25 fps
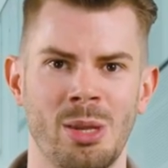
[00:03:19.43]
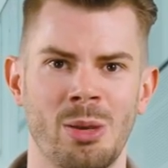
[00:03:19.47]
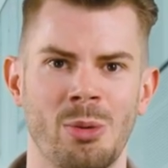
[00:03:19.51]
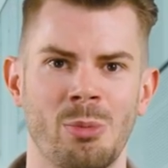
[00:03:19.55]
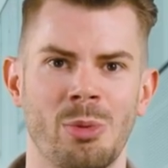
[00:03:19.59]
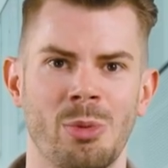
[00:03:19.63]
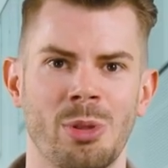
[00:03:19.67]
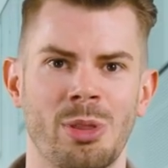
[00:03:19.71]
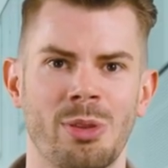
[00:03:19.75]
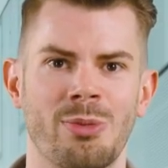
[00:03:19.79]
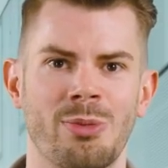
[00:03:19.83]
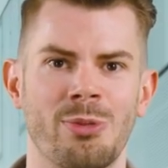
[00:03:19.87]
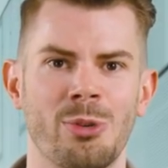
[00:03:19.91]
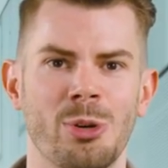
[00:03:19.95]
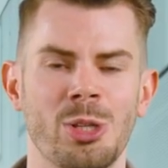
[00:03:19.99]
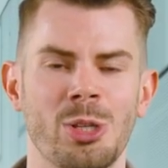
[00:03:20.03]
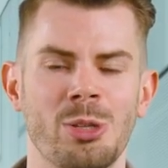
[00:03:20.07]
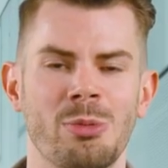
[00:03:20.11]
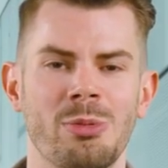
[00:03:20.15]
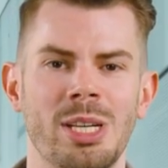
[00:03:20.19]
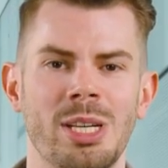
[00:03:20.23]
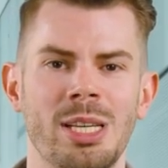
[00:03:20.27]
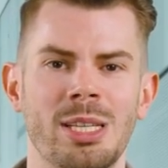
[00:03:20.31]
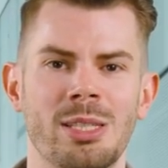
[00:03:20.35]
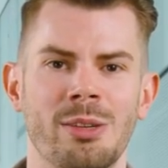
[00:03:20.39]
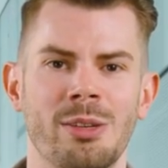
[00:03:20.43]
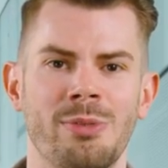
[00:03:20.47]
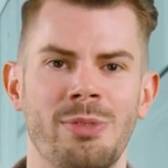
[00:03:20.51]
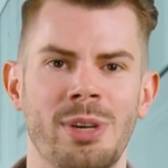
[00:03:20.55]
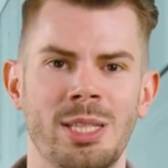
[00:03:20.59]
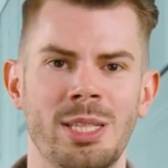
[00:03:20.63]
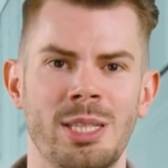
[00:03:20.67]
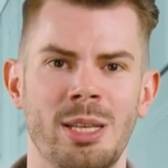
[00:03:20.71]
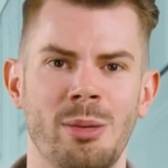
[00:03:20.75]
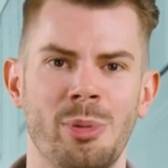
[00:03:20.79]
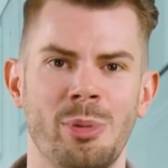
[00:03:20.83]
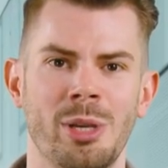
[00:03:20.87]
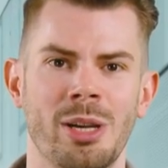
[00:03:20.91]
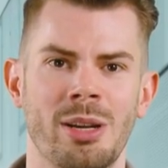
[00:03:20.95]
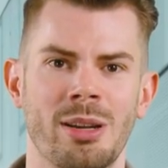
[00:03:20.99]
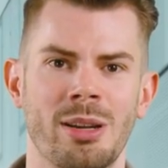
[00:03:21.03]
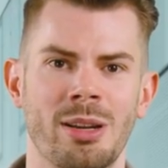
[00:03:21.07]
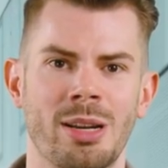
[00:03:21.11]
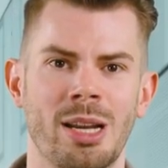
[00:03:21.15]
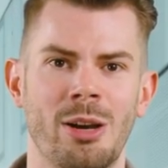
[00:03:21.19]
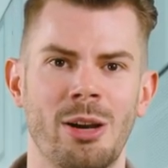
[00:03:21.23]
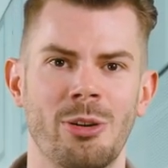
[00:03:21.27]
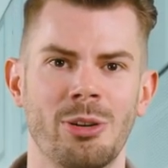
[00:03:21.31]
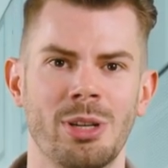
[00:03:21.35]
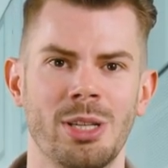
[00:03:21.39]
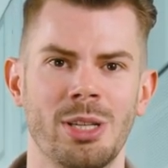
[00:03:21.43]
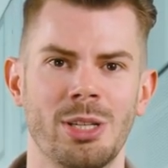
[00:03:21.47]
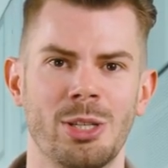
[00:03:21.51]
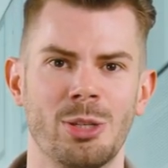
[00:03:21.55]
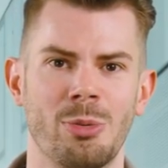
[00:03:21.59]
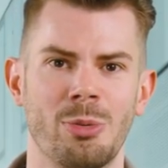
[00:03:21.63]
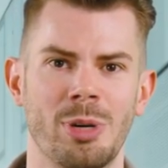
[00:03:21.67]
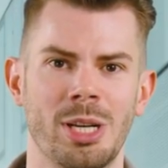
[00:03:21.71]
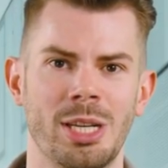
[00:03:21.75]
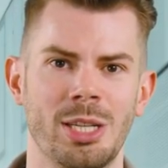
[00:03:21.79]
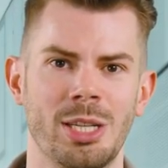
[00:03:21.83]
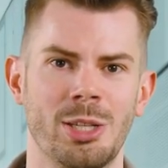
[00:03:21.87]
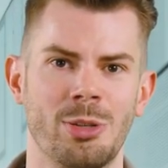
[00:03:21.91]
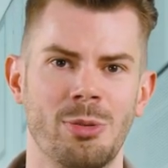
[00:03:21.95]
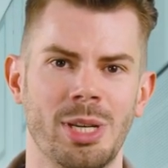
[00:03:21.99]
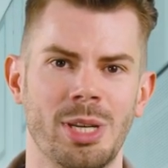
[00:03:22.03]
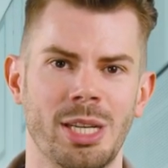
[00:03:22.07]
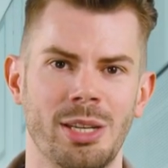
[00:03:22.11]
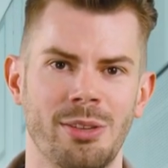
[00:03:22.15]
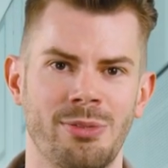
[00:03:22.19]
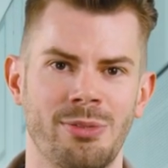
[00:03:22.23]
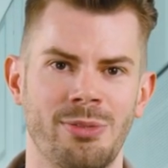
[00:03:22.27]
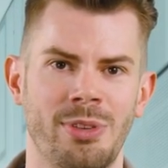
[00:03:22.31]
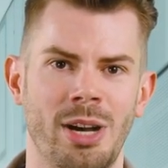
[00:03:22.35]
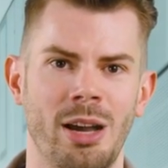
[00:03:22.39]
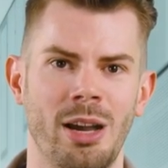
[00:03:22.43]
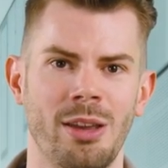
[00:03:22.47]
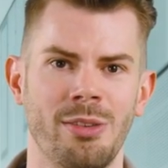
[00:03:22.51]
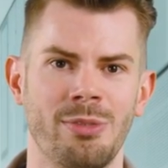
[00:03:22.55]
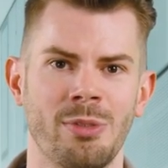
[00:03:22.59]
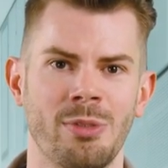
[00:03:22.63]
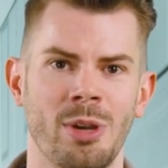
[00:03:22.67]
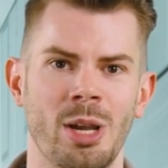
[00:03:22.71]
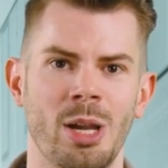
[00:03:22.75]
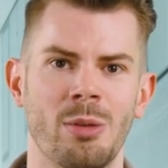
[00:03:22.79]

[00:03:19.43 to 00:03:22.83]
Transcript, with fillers: With the first release of SAP HANA Cloud in 2025,